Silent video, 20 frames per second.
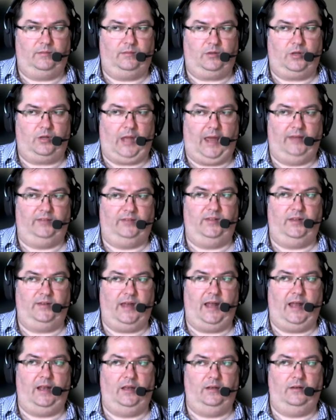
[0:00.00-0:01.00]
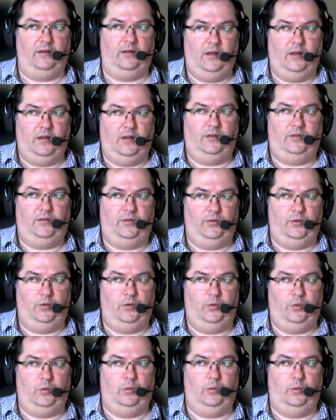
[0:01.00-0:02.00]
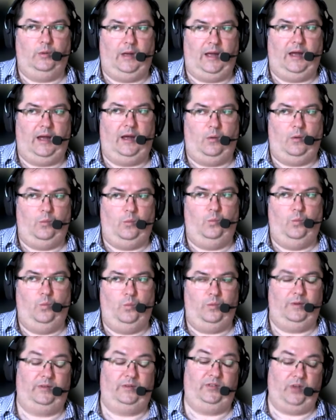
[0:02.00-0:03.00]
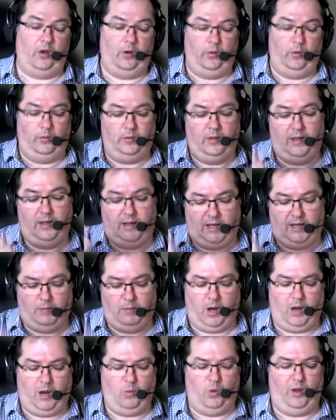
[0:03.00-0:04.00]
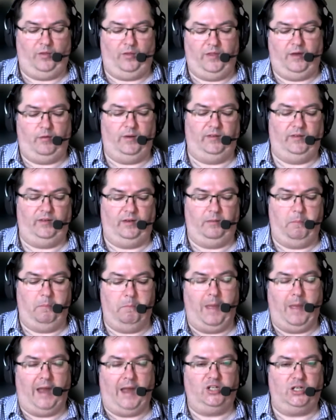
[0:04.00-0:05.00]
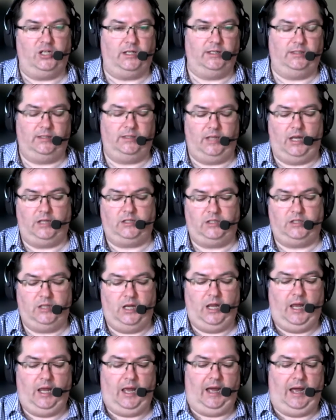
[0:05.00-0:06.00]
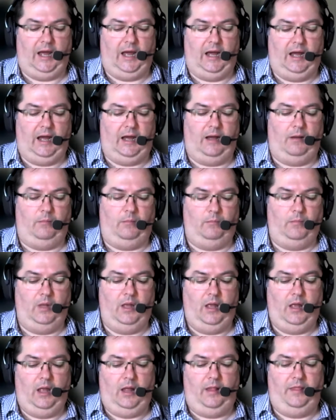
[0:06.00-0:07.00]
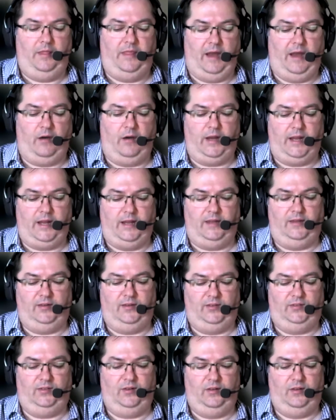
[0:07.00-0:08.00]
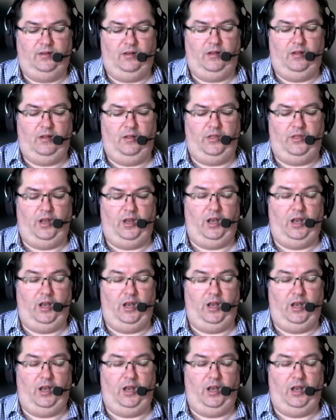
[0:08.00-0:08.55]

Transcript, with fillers: has the talent to. Uh, so in my world, there isn't magic as such. Um, there is the